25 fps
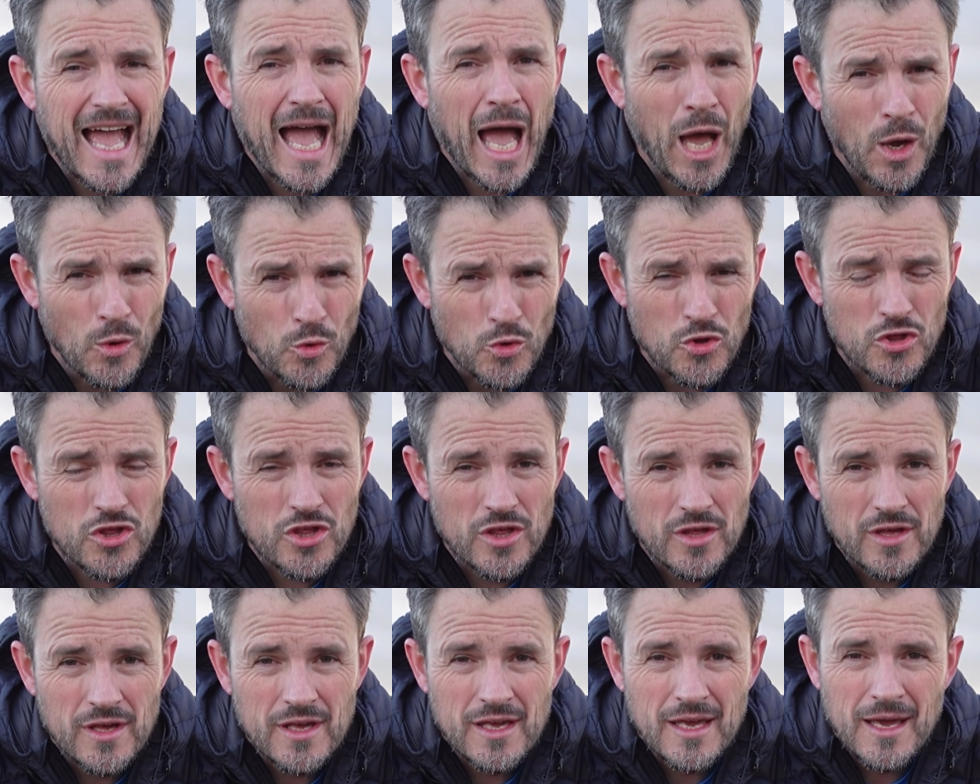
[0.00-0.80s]

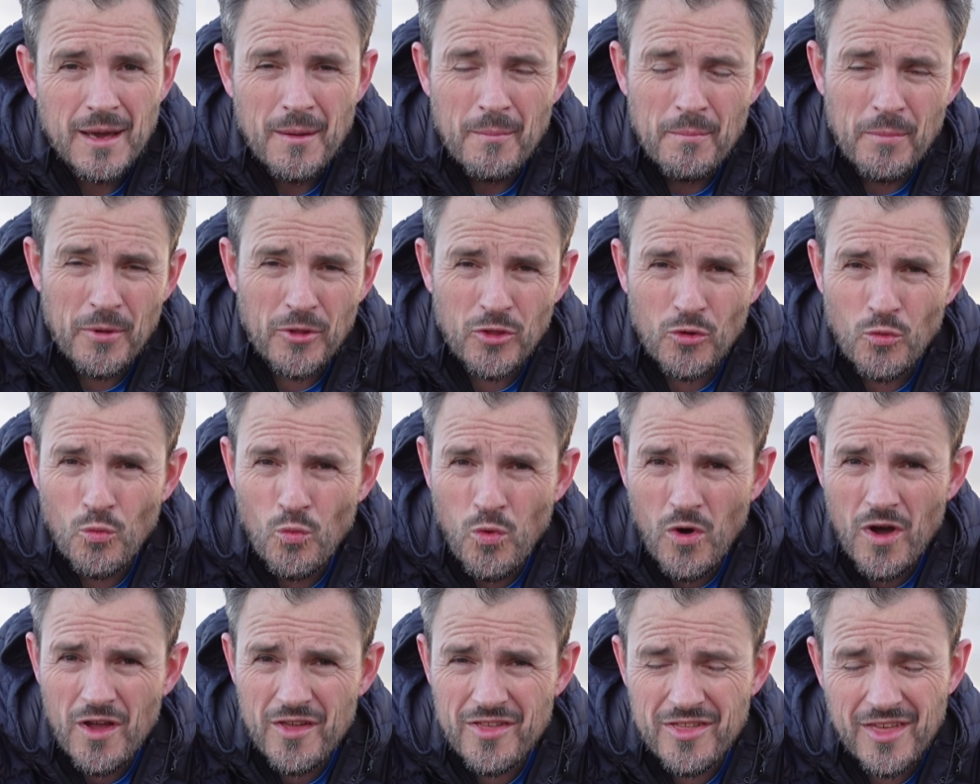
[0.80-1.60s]
ouch. But the
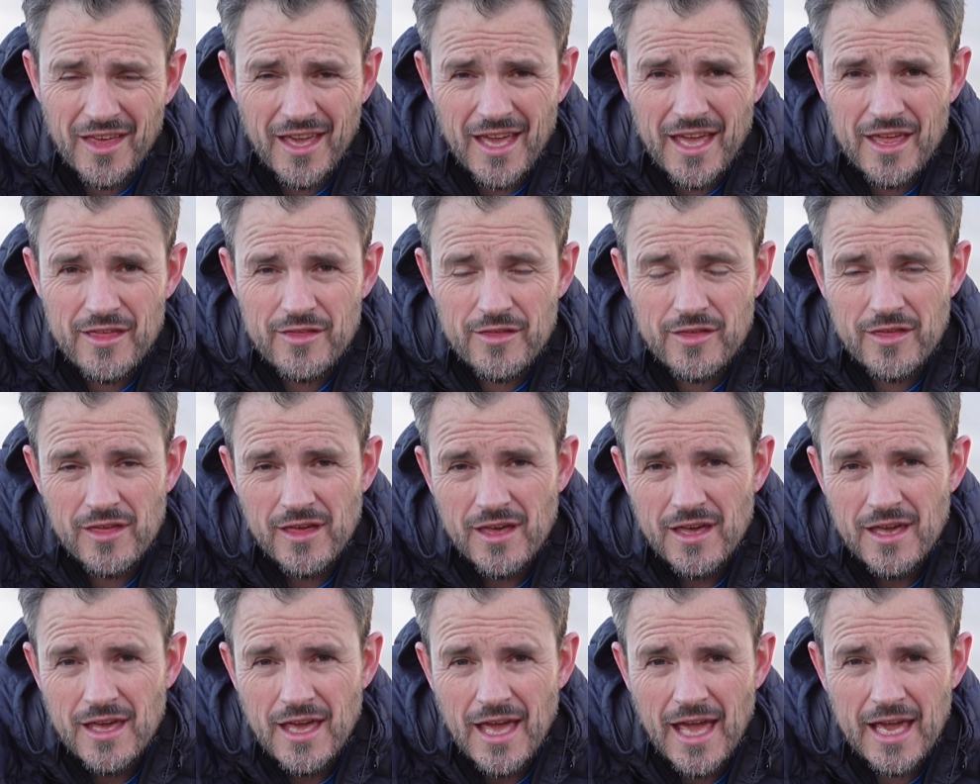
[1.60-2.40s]
worst thing is,
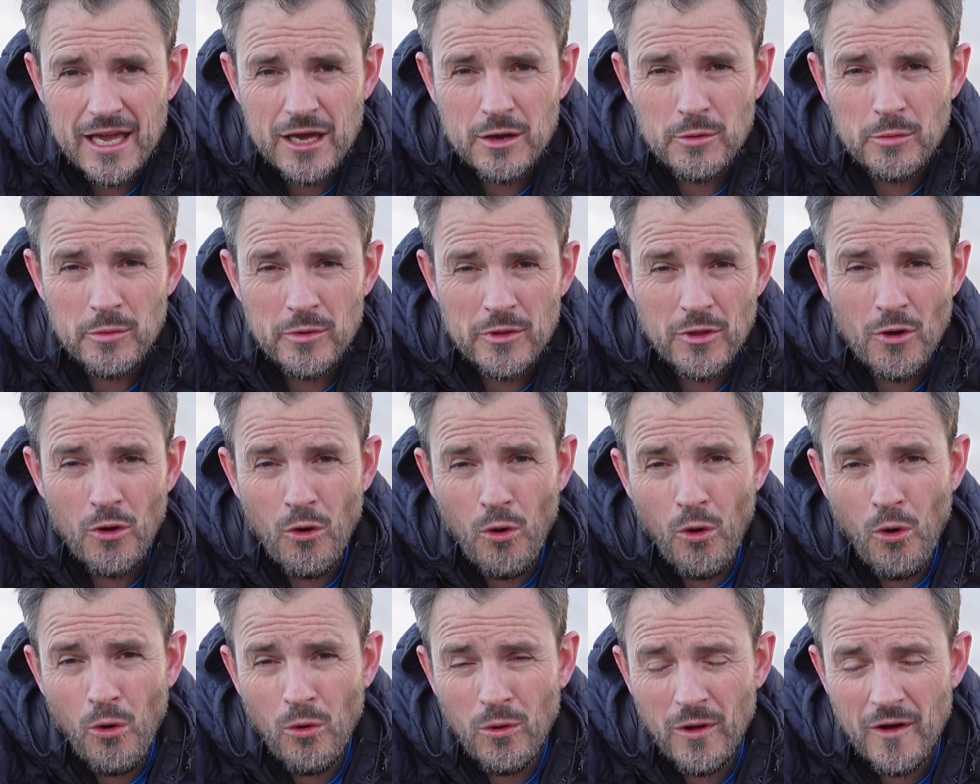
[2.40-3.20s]
it could
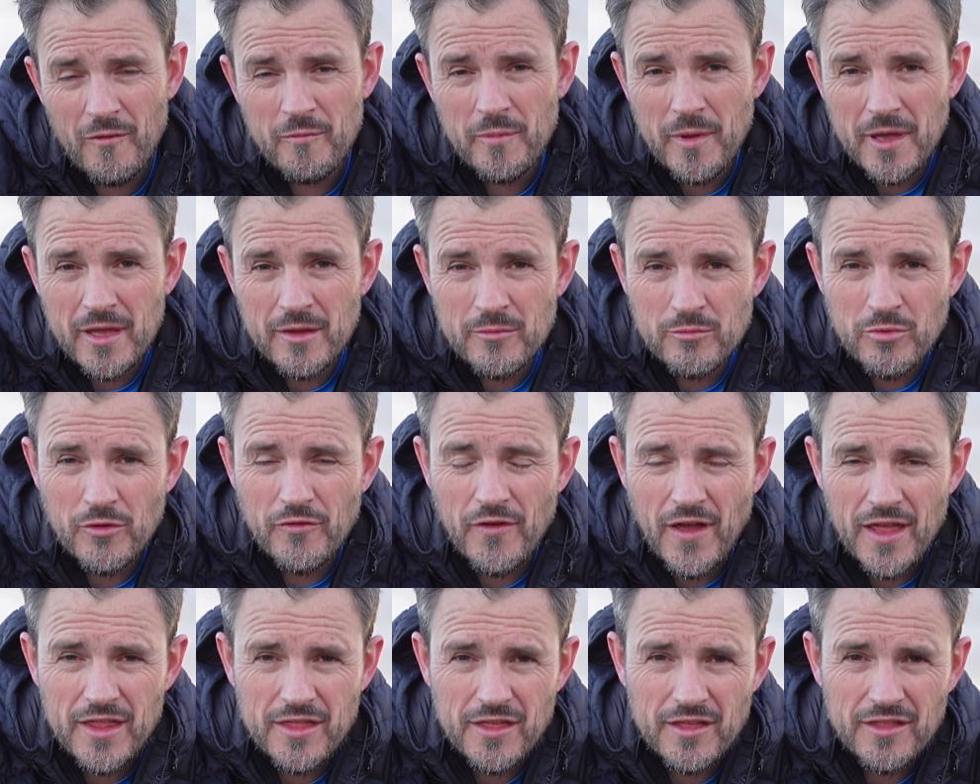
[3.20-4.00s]
all have been
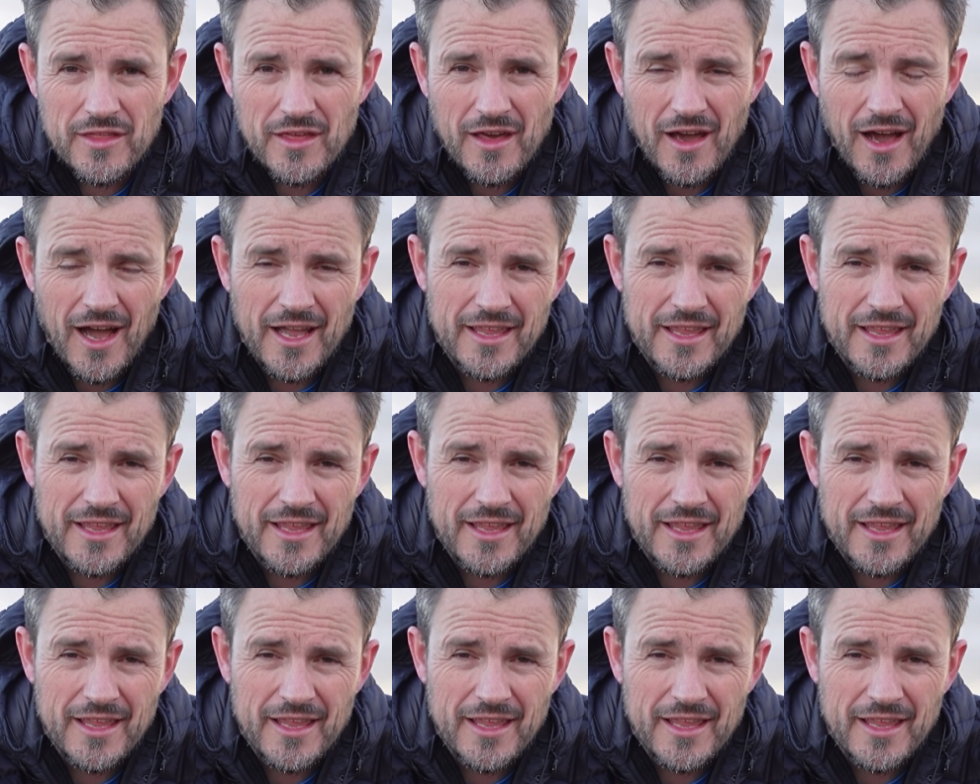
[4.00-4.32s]
prevented.